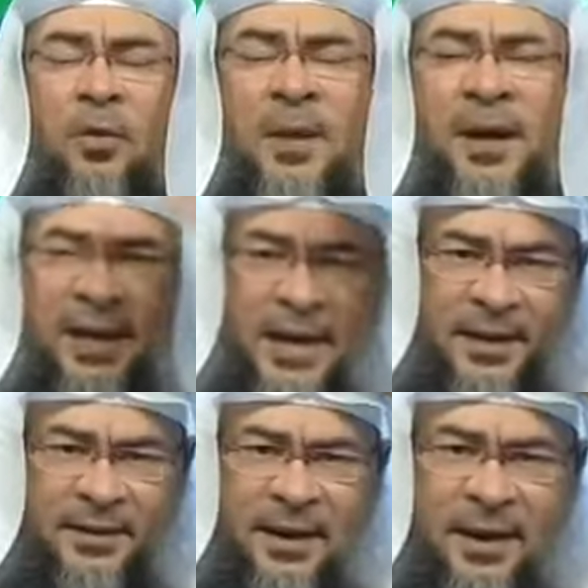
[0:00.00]
Oh, my
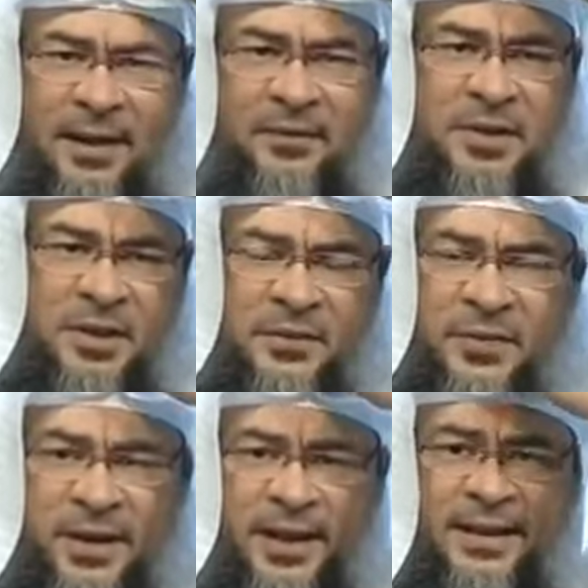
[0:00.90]
head, I have this
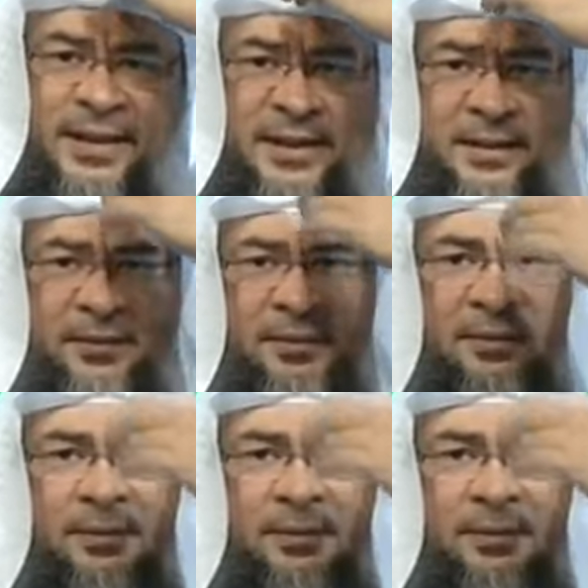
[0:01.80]
severe headache.